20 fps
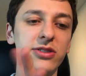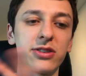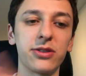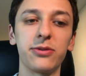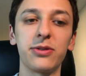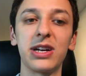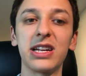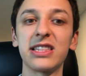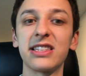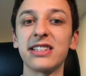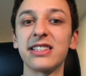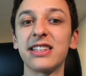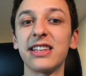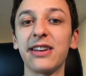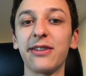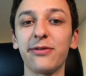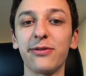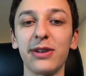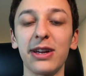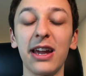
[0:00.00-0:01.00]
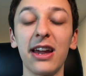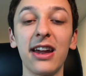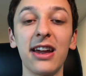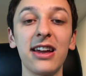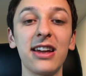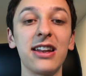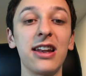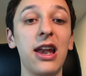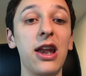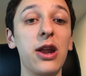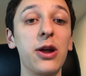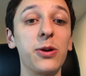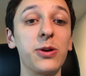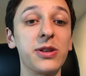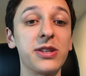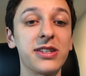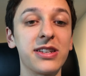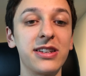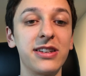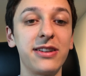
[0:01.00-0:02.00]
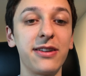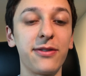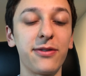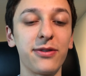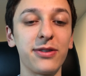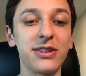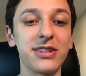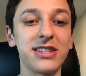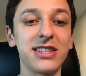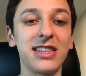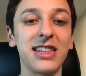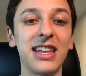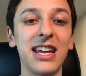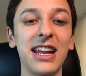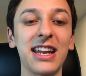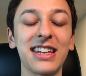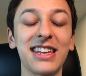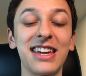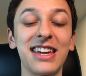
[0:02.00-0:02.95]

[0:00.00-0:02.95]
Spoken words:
So we'll have to see if we notice a difference in that